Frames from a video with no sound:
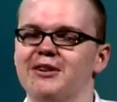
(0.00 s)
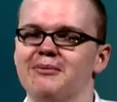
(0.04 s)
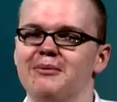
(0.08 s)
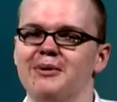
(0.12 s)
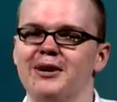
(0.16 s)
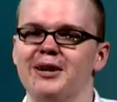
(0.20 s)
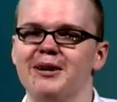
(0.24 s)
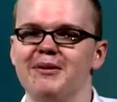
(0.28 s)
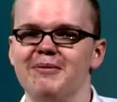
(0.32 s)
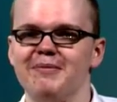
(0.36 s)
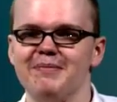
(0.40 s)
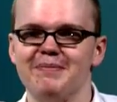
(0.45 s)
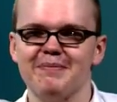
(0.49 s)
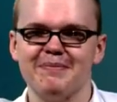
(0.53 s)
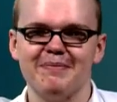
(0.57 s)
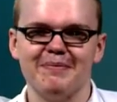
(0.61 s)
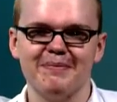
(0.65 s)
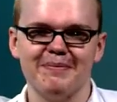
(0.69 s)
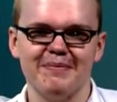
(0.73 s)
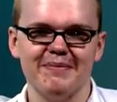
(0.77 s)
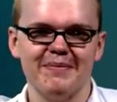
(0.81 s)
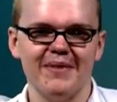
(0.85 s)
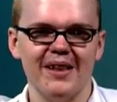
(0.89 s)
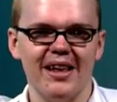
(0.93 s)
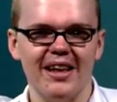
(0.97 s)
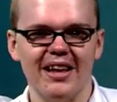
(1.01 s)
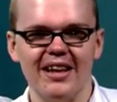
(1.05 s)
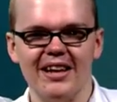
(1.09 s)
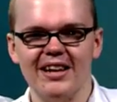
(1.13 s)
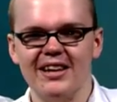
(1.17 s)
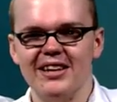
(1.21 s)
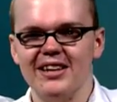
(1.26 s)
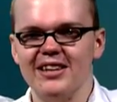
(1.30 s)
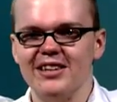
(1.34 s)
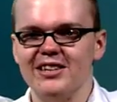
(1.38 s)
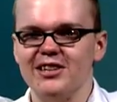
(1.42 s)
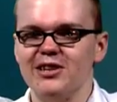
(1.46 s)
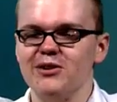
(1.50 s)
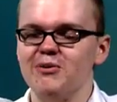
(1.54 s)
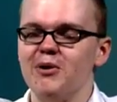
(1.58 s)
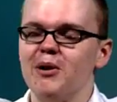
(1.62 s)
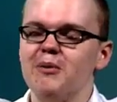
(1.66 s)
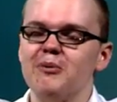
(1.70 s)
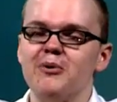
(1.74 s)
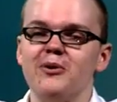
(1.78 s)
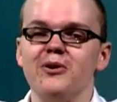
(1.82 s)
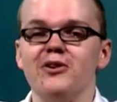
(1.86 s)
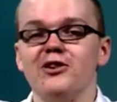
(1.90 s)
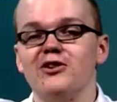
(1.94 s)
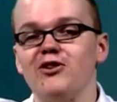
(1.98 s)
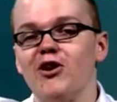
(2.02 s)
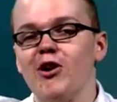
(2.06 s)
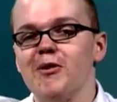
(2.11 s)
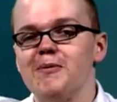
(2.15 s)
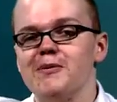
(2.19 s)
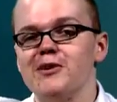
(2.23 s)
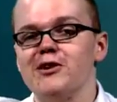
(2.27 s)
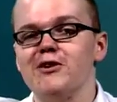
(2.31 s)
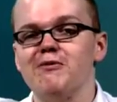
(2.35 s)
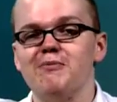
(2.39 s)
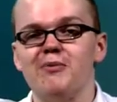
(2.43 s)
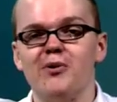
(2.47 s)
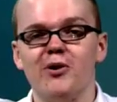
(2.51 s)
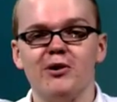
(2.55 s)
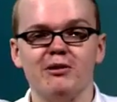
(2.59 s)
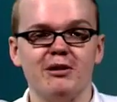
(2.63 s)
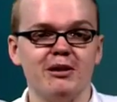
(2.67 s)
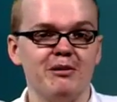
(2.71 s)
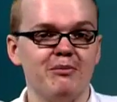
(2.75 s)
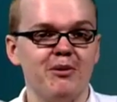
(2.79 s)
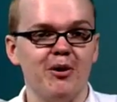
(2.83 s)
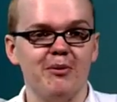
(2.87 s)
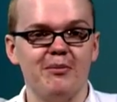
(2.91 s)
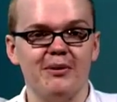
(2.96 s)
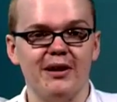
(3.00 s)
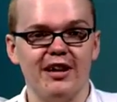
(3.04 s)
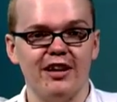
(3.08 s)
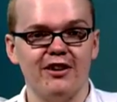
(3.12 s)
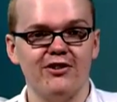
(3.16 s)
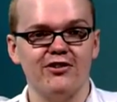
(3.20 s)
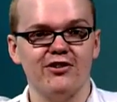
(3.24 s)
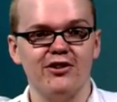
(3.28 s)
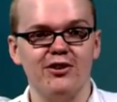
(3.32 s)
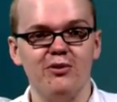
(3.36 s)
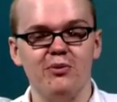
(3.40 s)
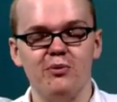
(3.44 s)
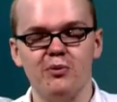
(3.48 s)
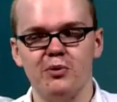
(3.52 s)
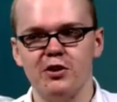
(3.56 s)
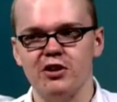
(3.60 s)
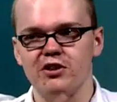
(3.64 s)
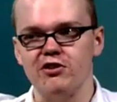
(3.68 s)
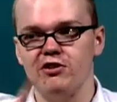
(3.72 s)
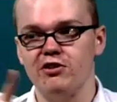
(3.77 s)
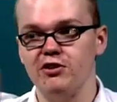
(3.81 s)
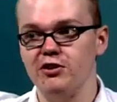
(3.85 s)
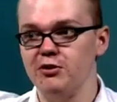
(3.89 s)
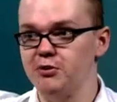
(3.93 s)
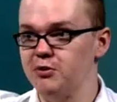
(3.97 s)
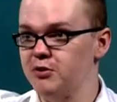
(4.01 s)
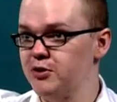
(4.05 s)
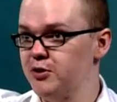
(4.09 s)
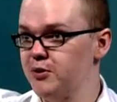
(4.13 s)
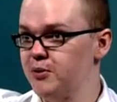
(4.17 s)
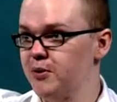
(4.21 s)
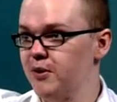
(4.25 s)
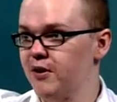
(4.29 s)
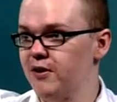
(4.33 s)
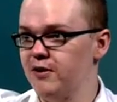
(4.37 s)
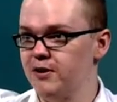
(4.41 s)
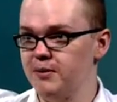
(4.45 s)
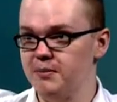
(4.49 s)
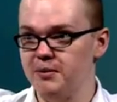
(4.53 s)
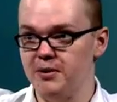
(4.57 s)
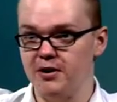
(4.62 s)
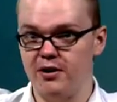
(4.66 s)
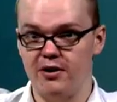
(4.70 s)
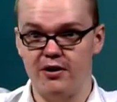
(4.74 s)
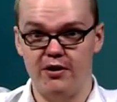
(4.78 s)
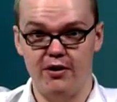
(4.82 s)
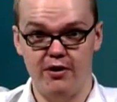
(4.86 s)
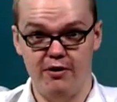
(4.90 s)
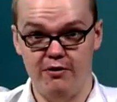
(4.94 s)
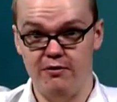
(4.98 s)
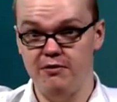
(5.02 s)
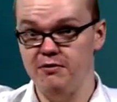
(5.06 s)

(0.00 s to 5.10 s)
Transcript: celebrate. So while we're on the topic of Portsmouth population, which you two are a part of,